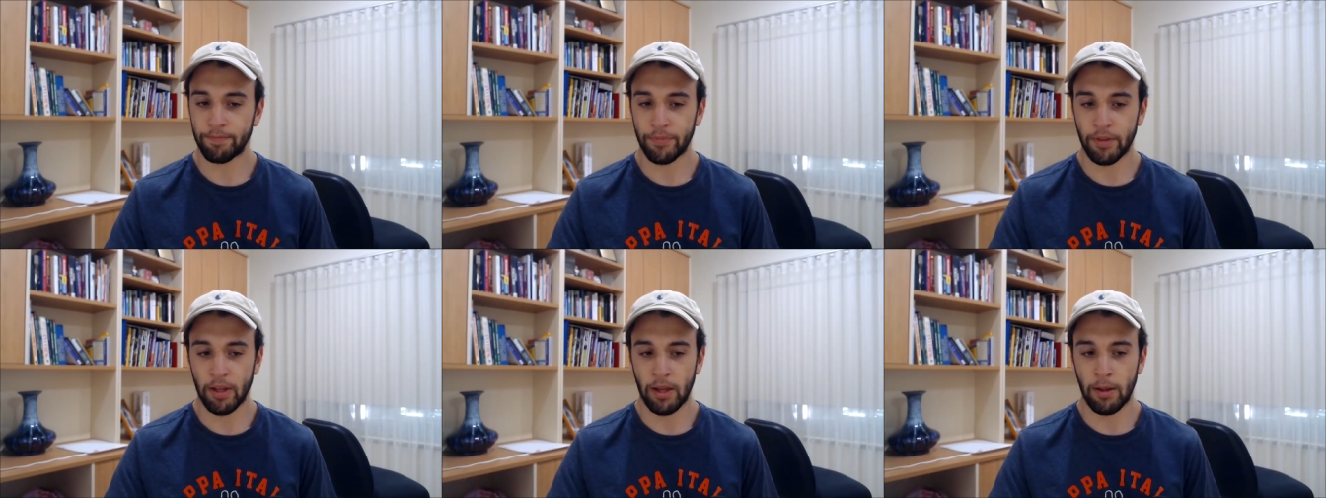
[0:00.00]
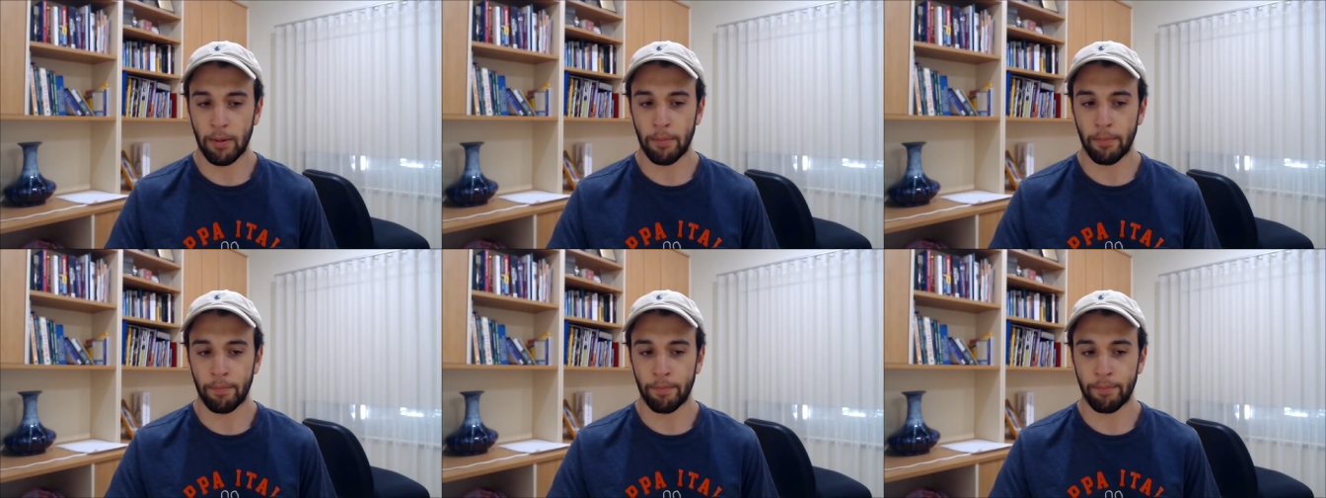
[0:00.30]

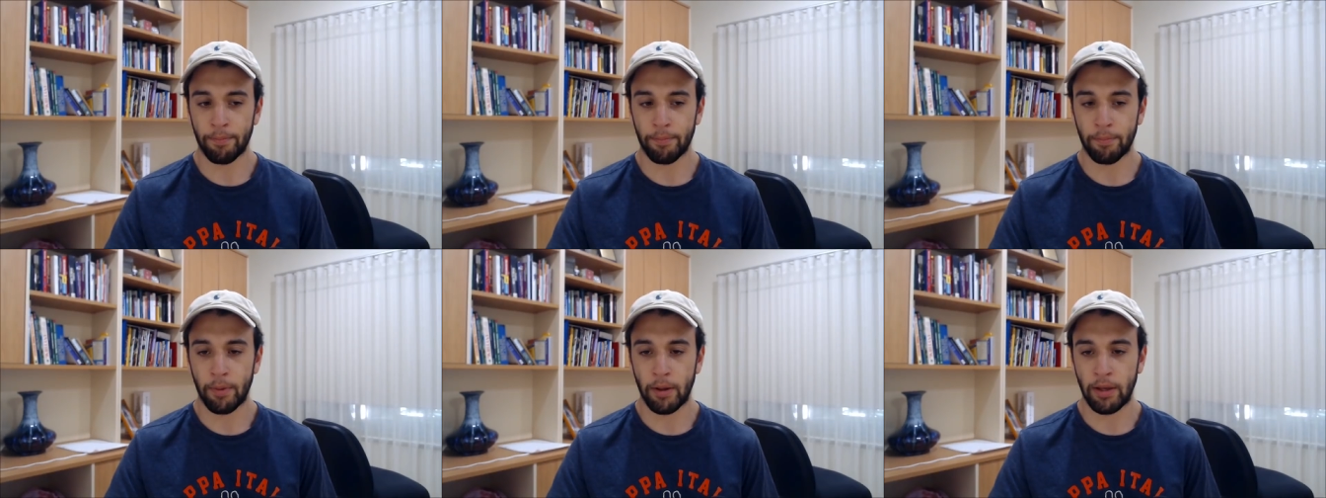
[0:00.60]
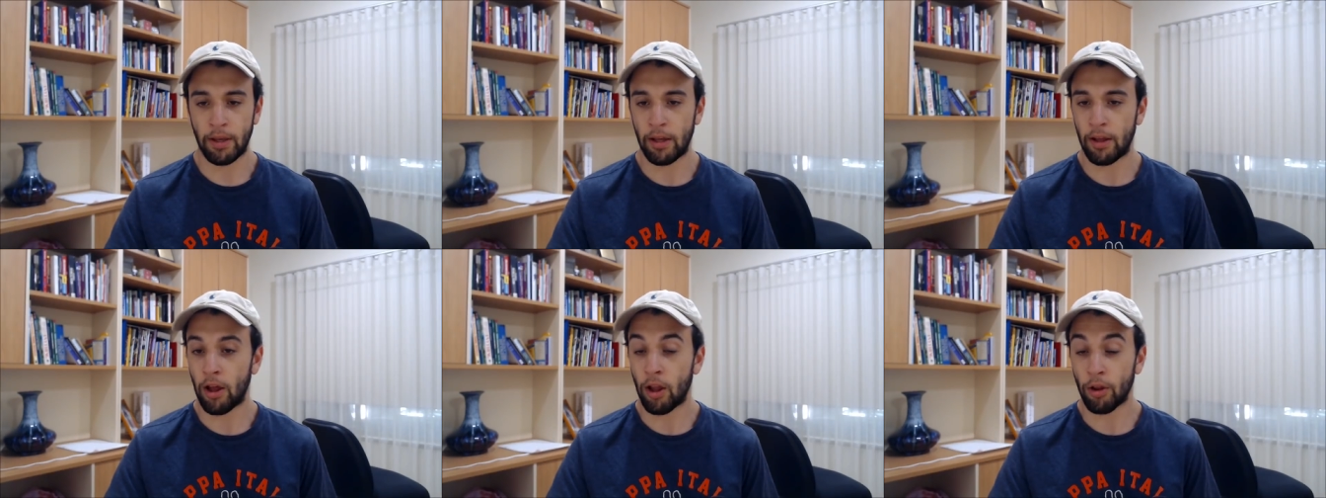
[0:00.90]
But
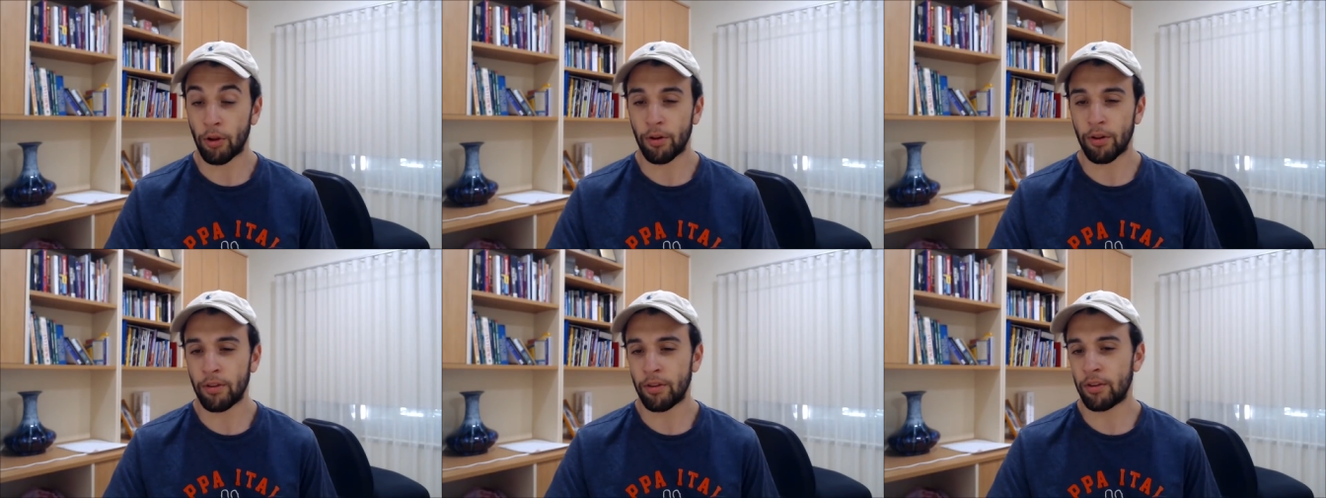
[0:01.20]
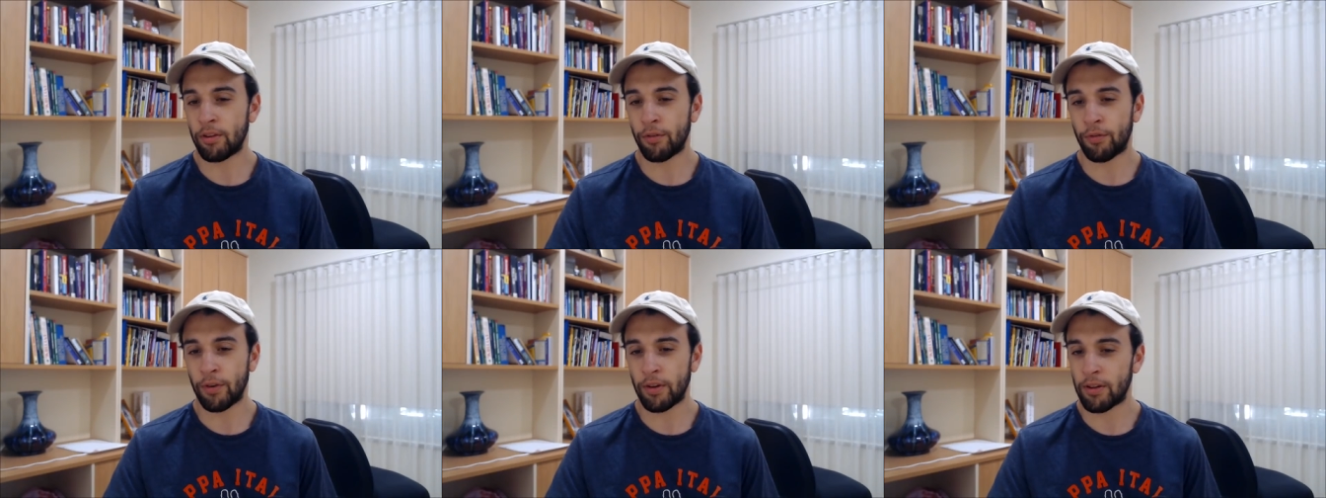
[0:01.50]
yeah, a lot of the
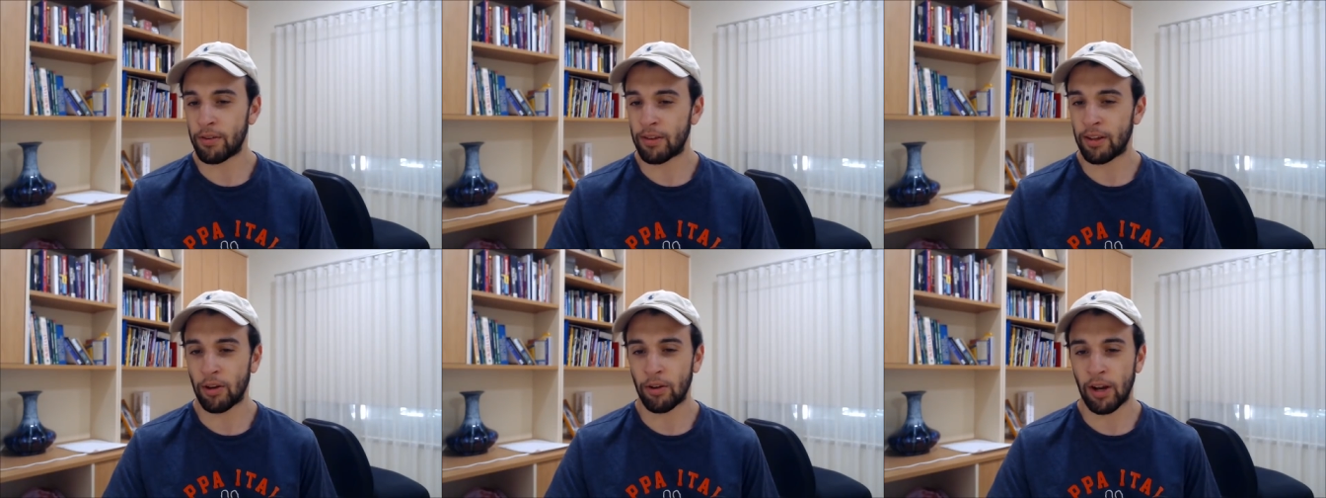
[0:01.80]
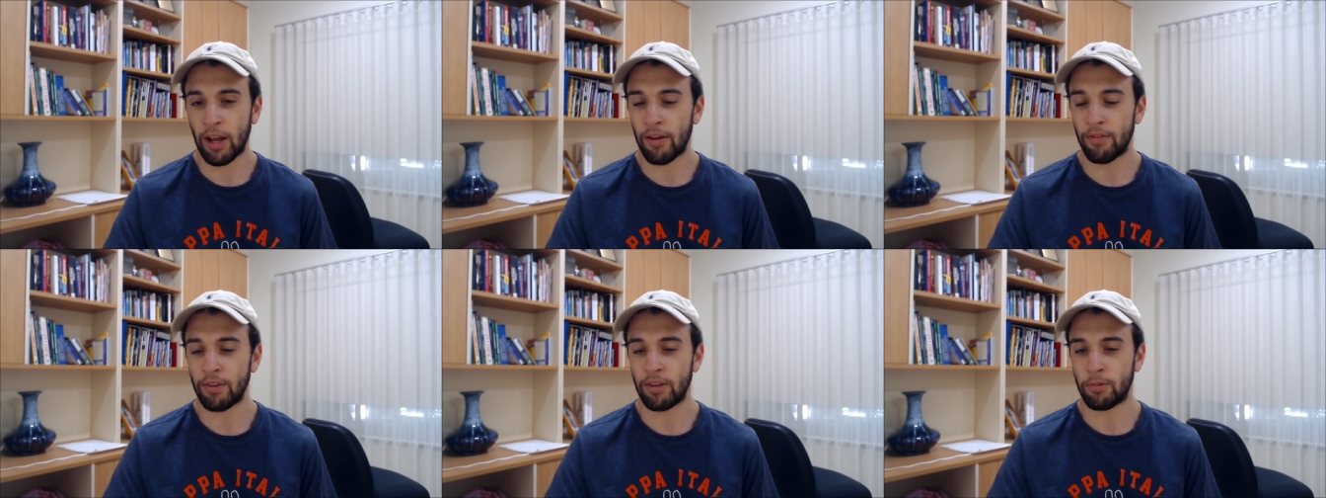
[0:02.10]
defenders, they're going to
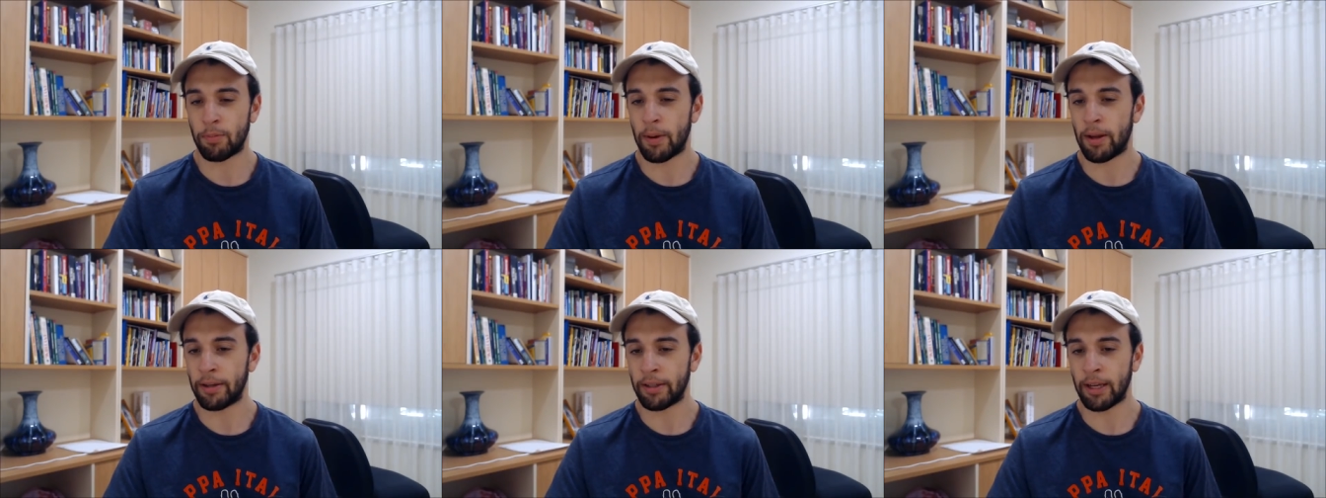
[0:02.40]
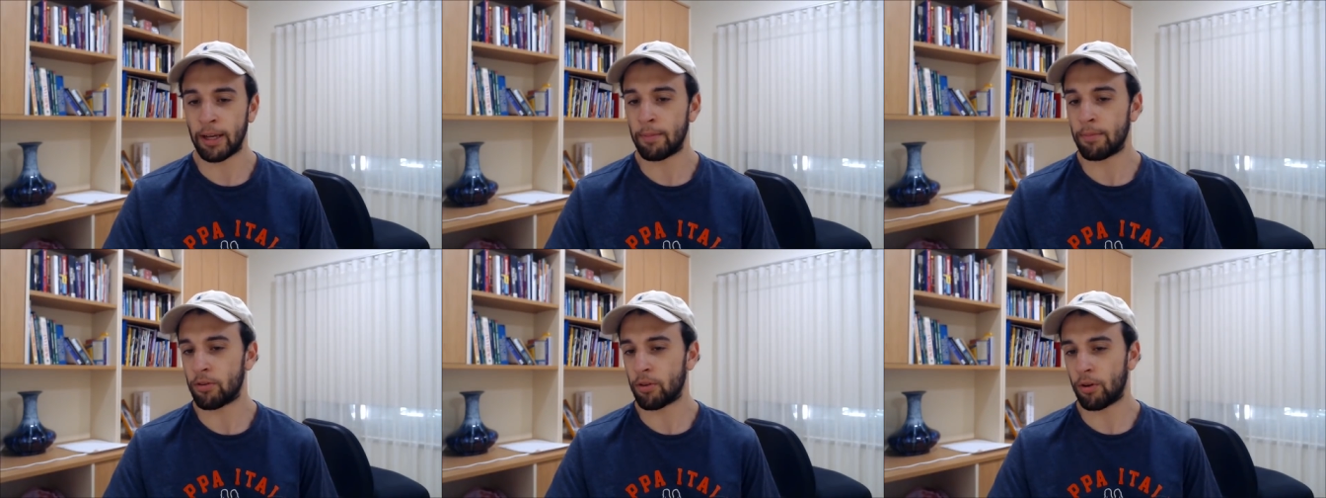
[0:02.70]
have these bad
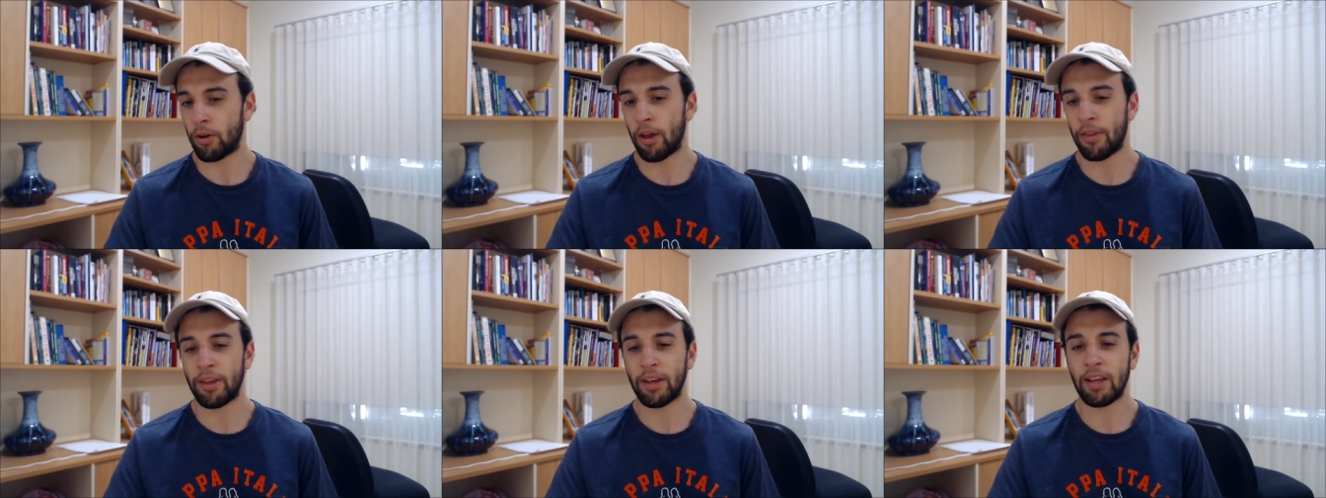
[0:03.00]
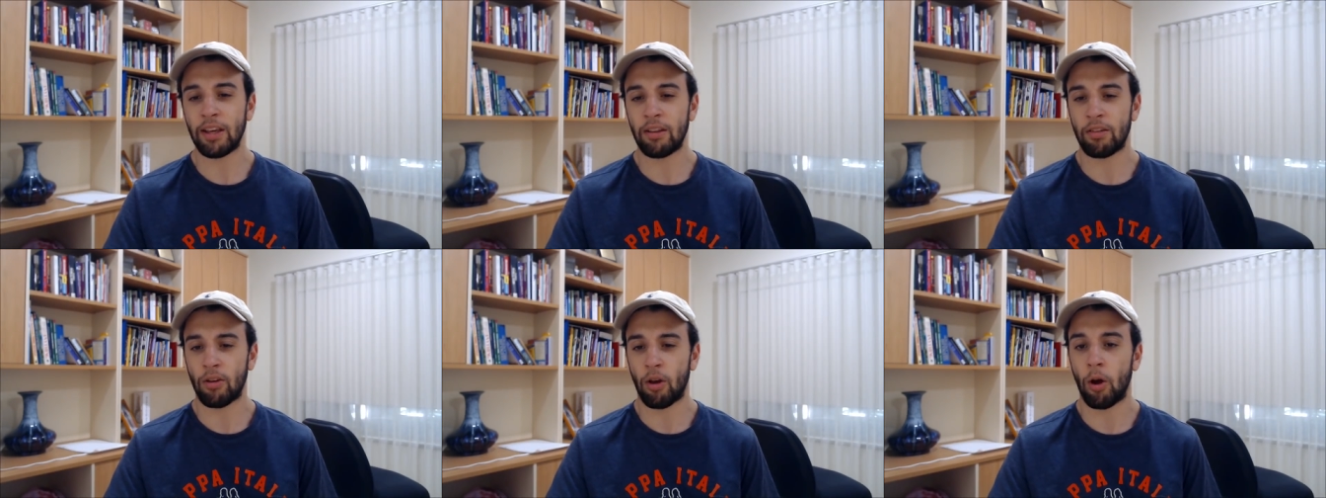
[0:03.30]
games, so I think
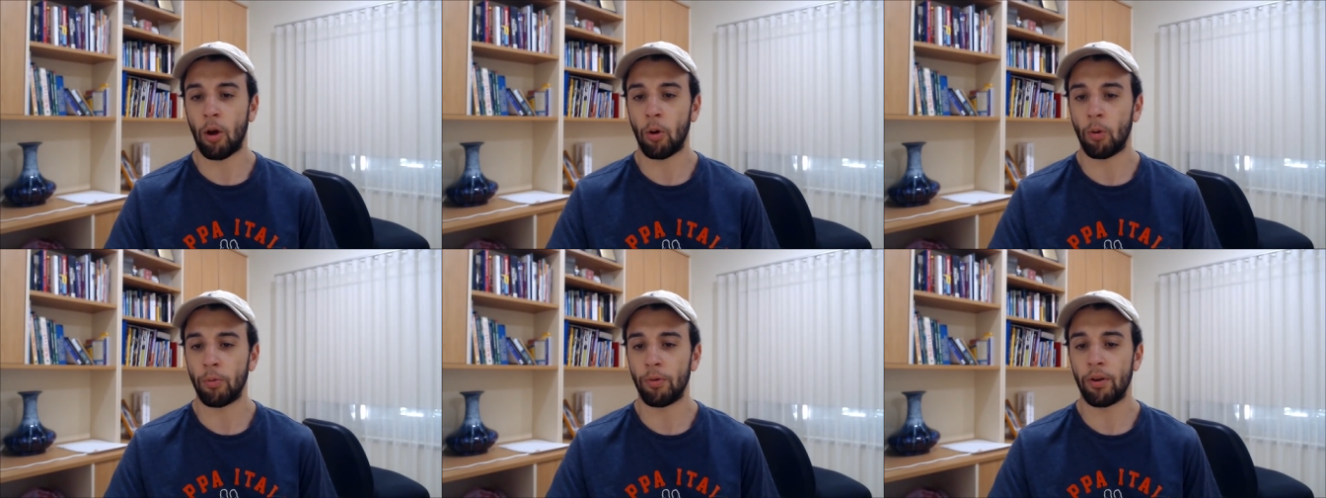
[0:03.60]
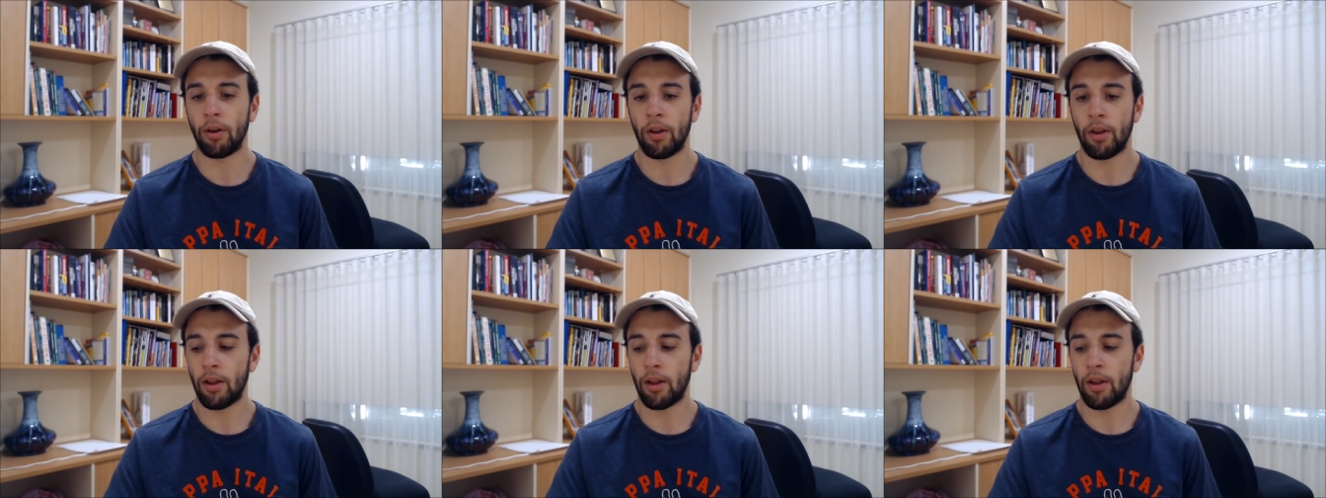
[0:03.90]
he's a hold.